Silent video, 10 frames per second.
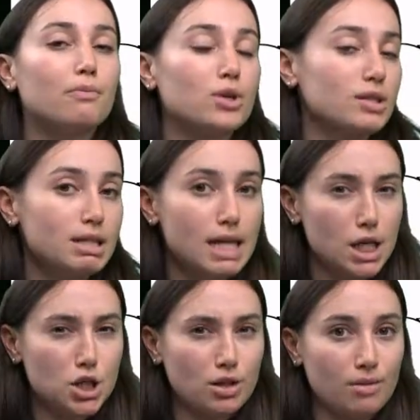
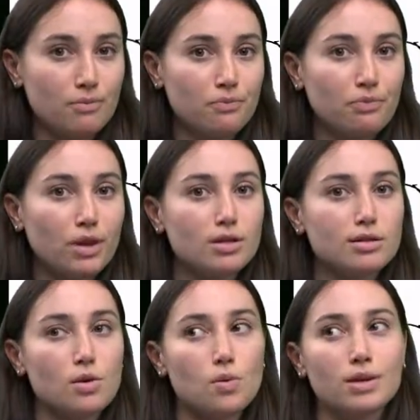presentation.
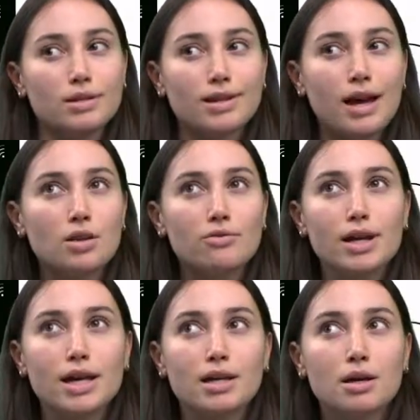So it's kind of
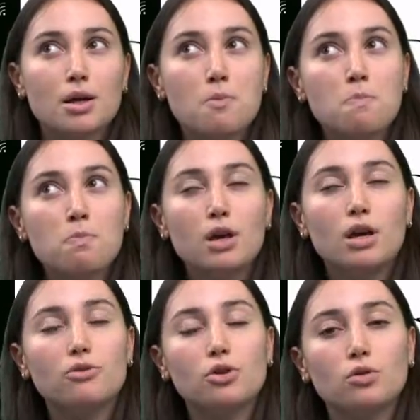like,
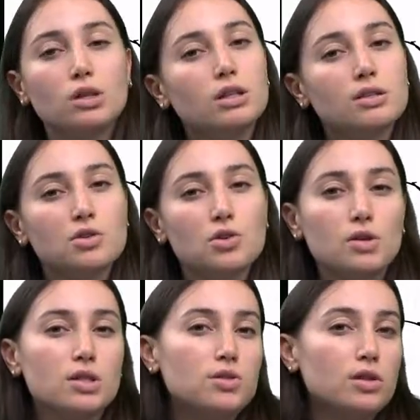if you only list your
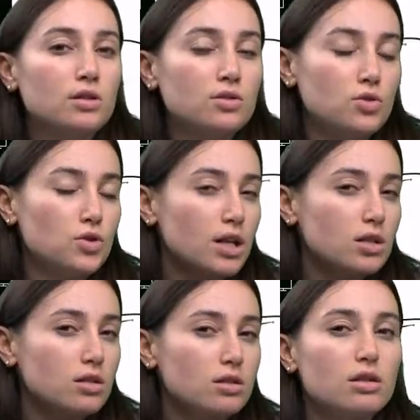
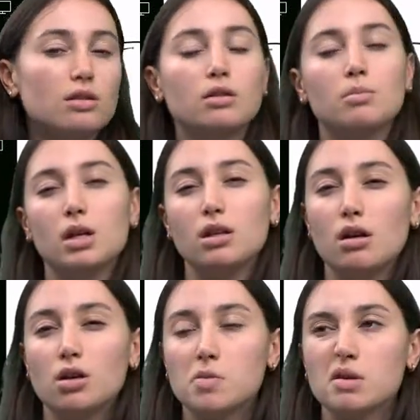introduction and the main
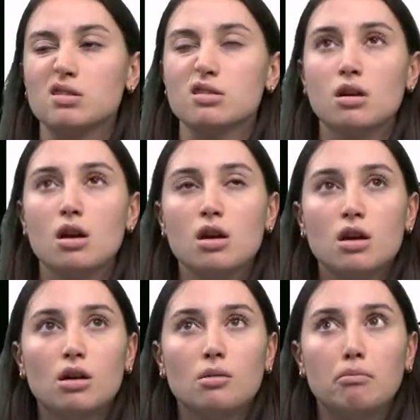arguments,
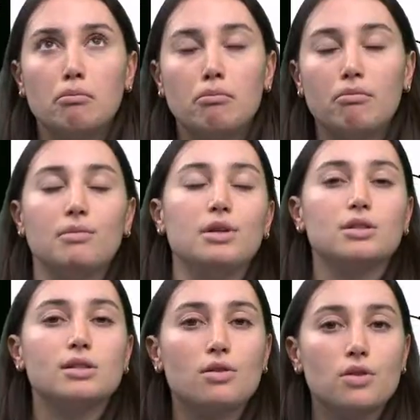you
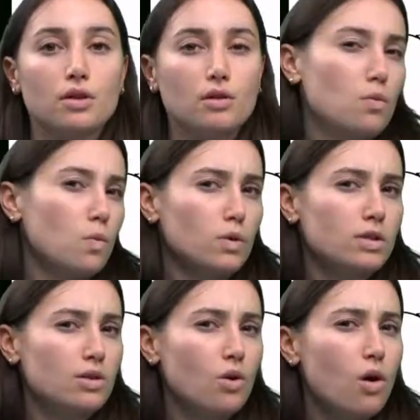still think, was
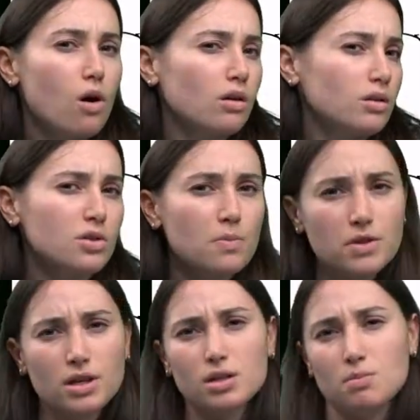that all?
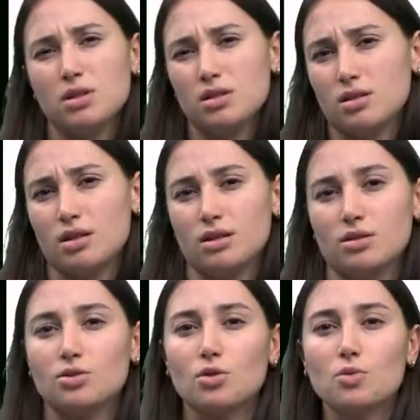Something is
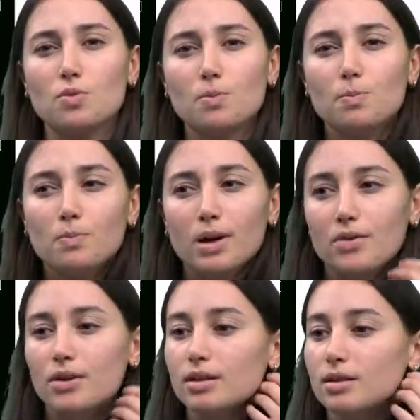missing. So I
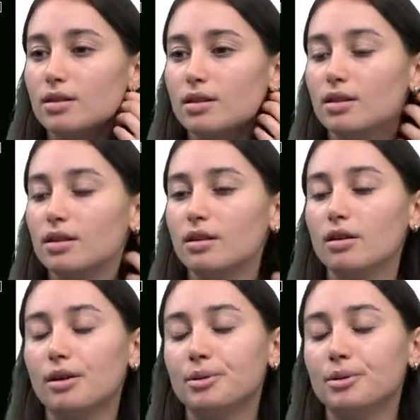think the